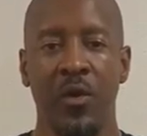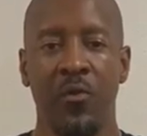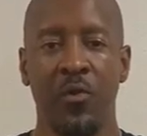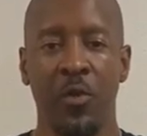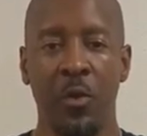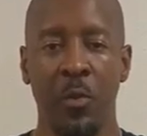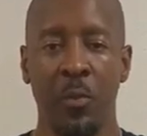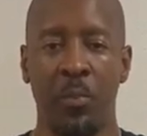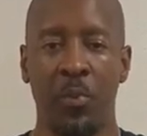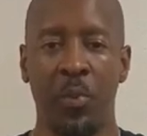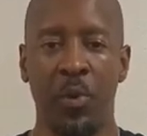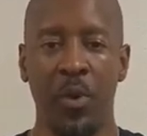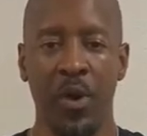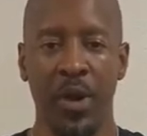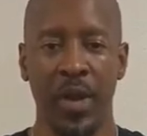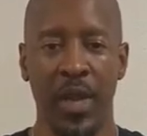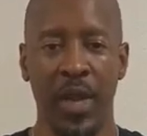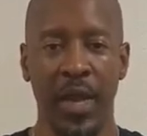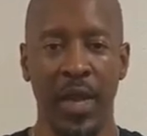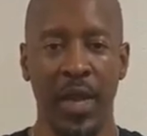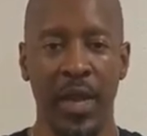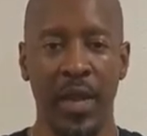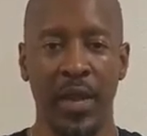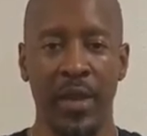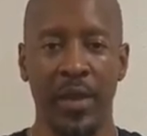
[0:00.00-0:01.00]
From
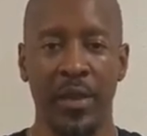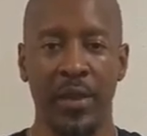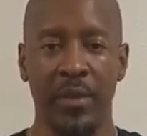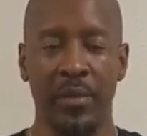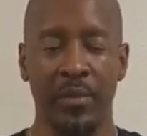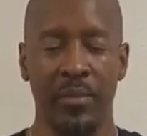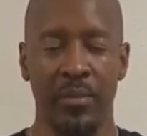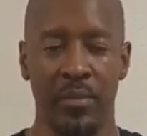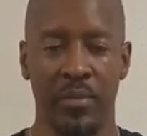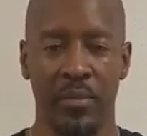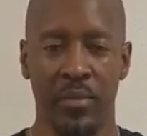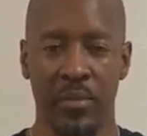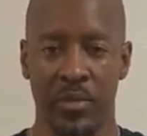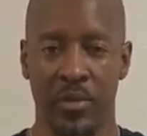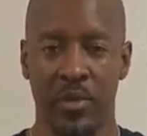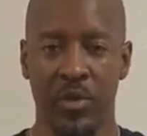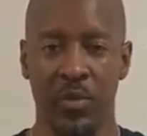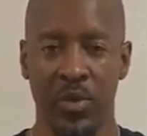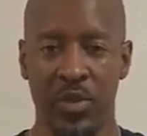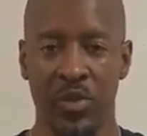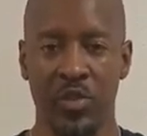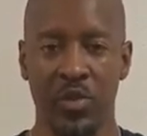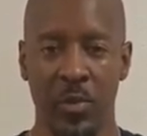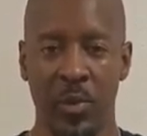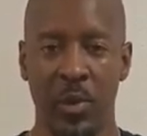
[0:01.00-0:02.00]
point A to
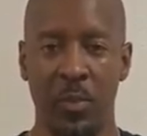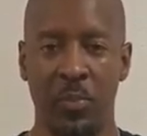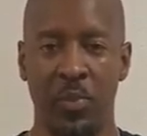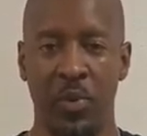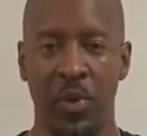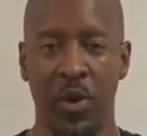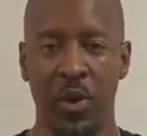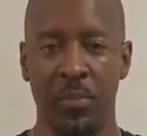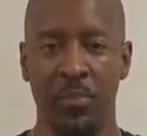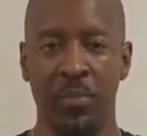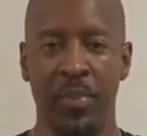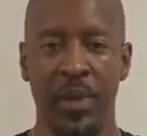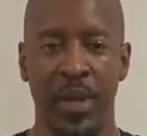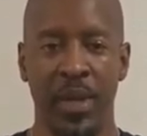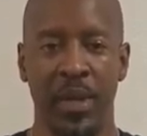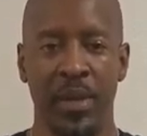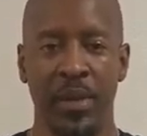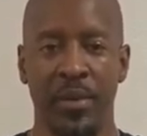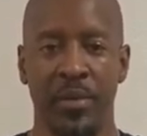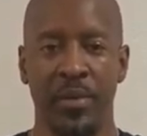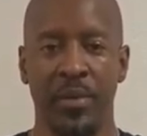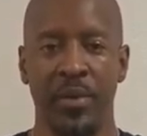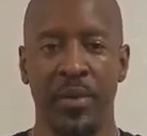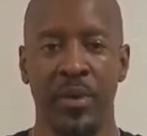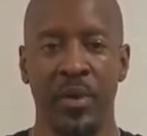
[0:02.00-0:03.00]
what's going to be point
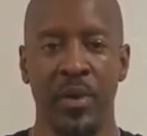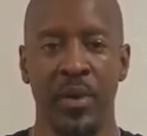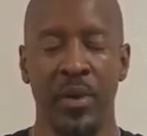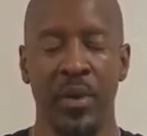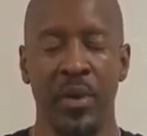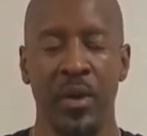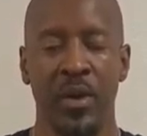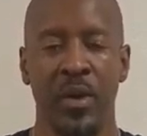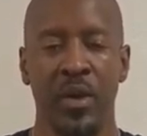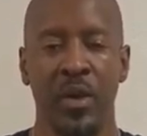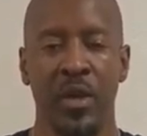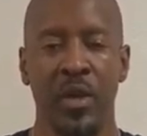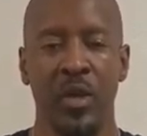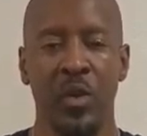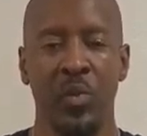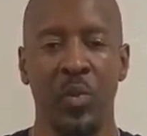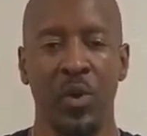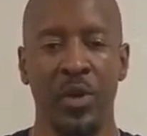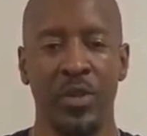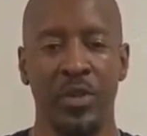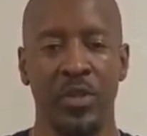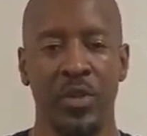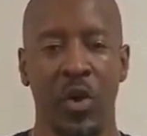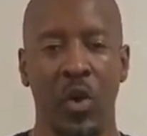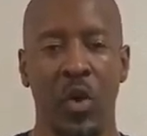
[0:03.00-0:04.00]
B, you
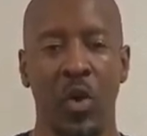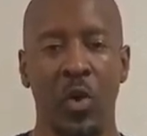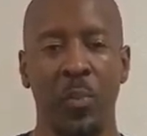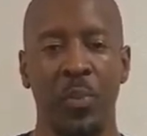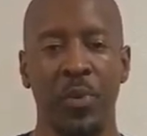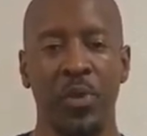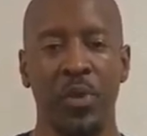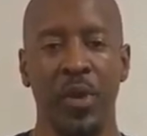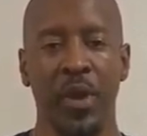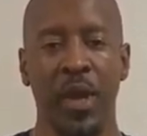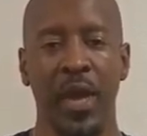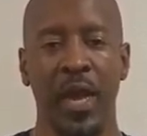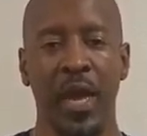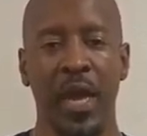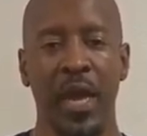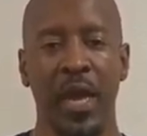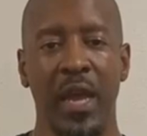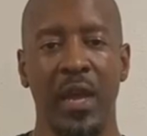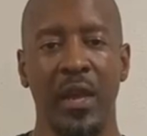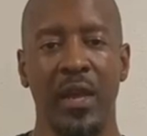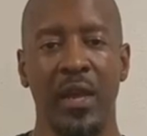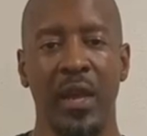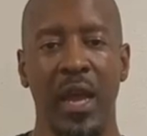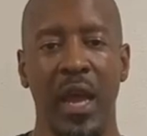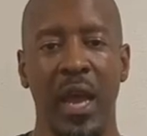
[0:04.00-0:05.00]
want to open your
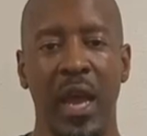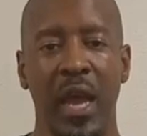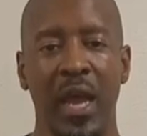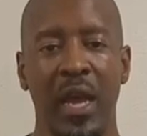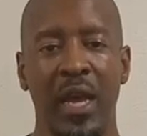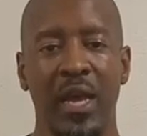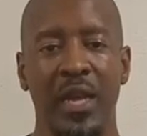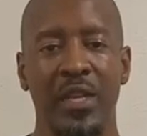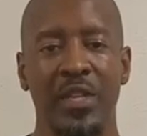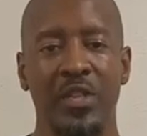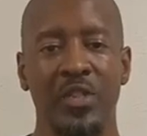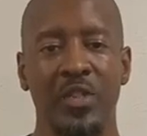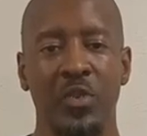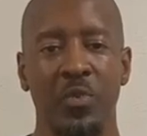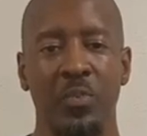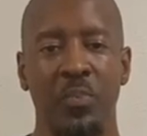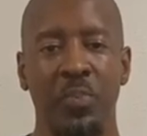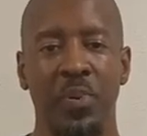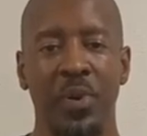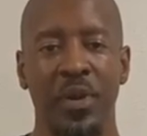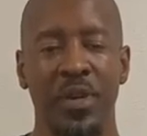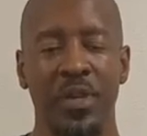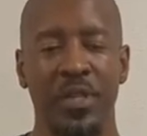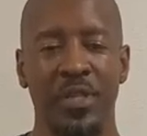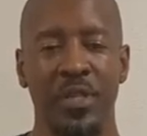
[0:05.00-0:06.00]
hand as
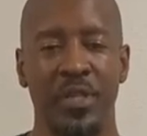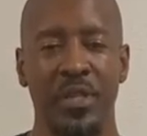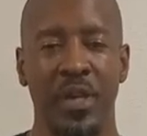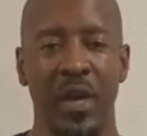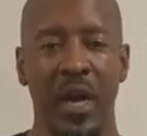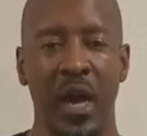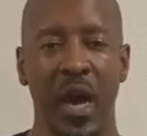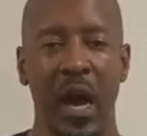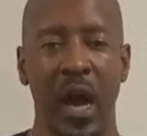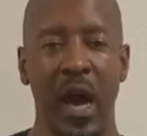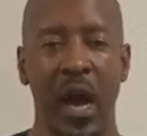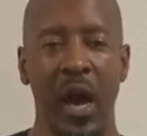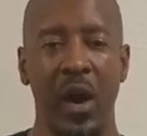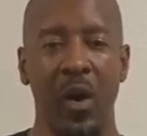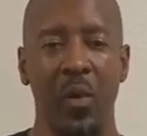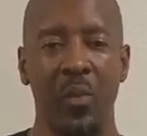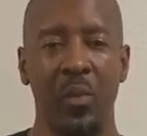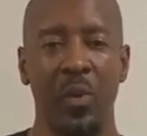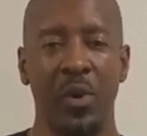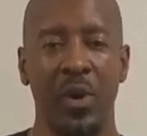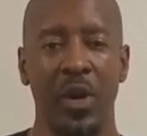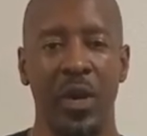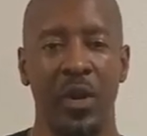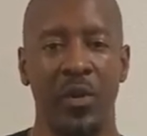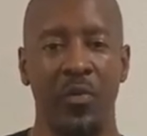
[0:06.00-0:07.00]
you push
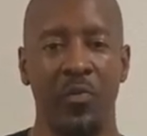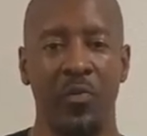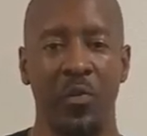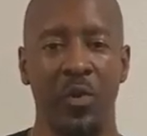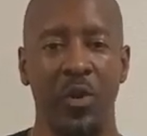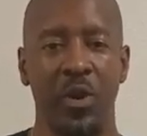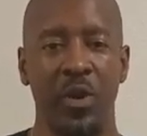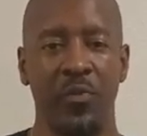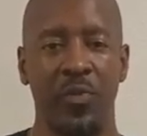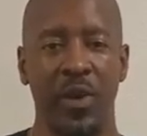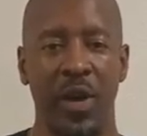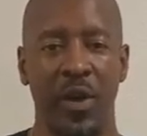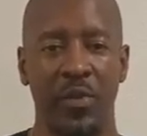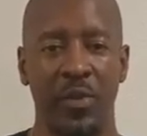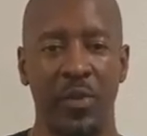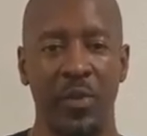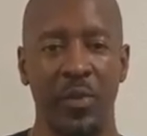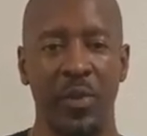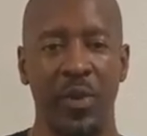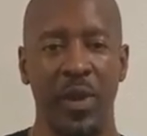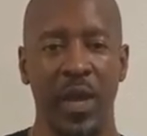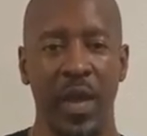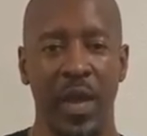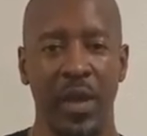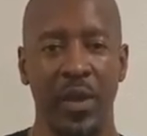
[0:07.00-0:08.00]
outward at a 45
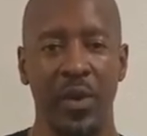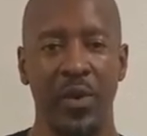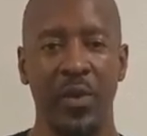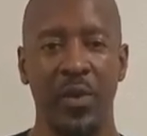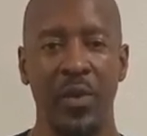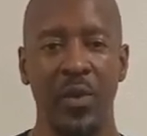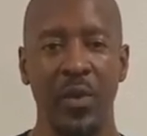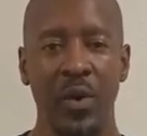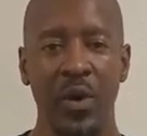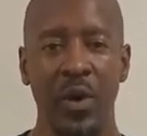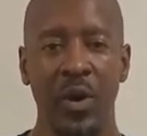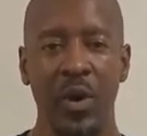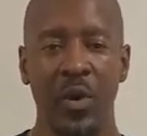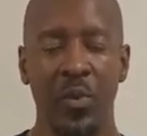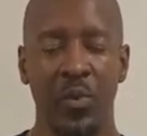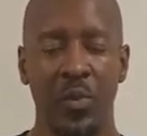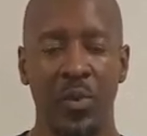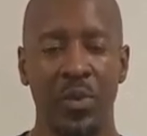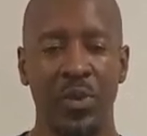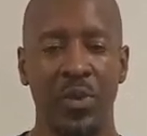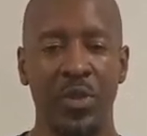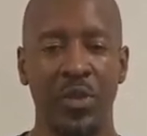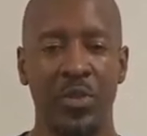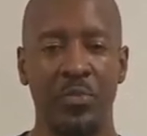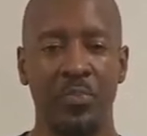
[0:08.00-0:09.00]
degree angle
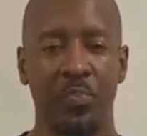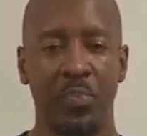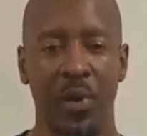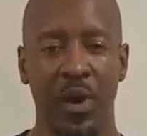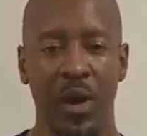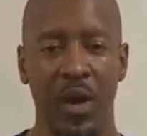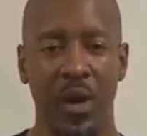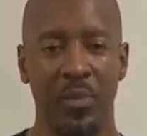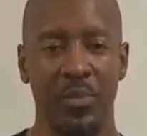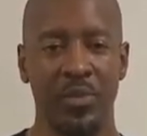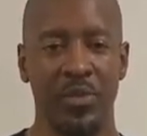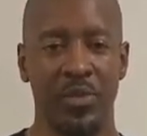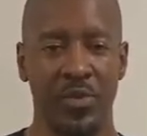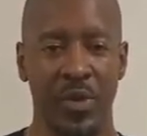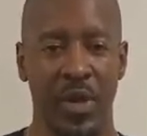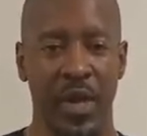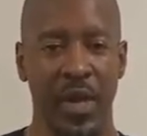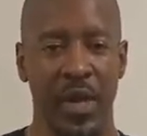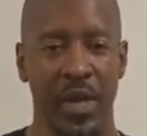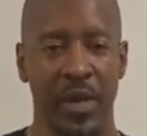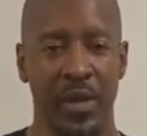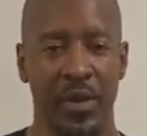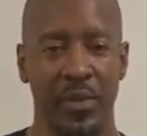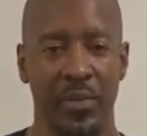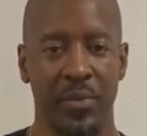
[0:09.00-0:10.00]
with this palm
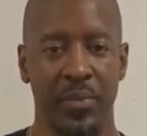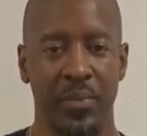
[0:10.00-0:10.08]
strike.